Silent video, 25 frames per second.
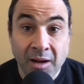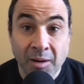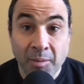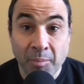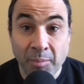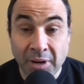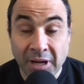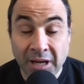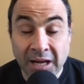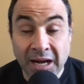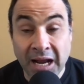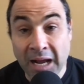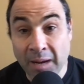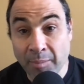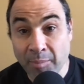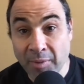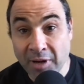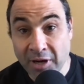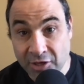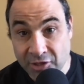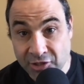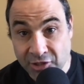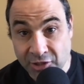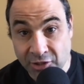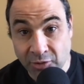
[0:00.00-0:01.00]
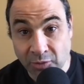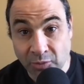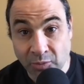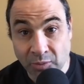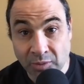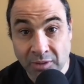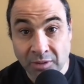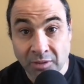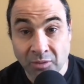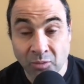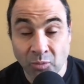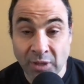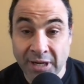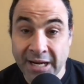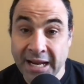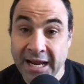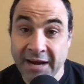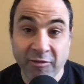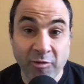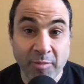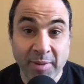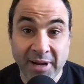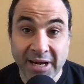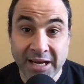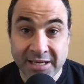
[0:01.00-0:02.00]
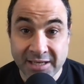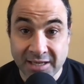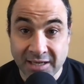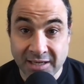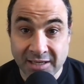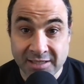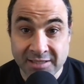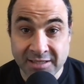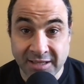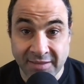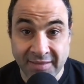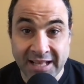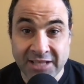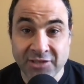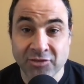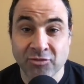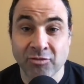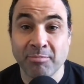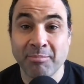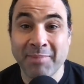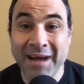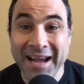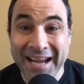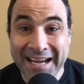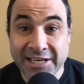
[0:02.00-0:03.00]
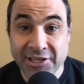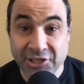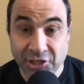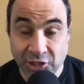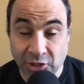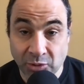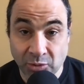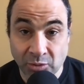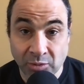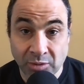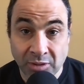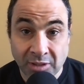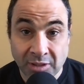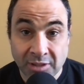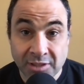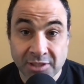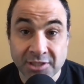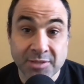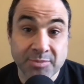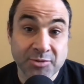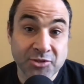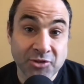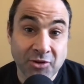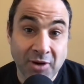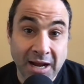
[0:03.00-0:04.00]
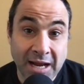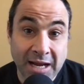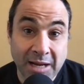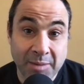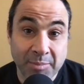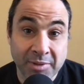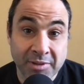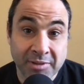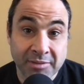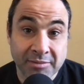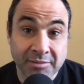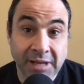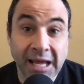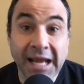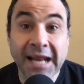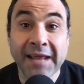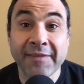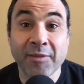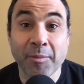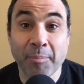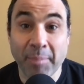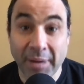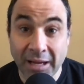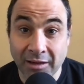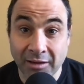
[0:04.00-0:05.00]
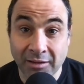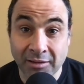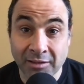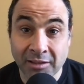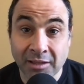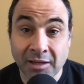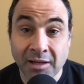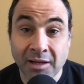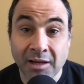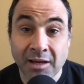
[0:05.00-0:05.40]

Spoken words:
but I'm going to do what everybody does, and that's remind you to subscribe and hit the bell.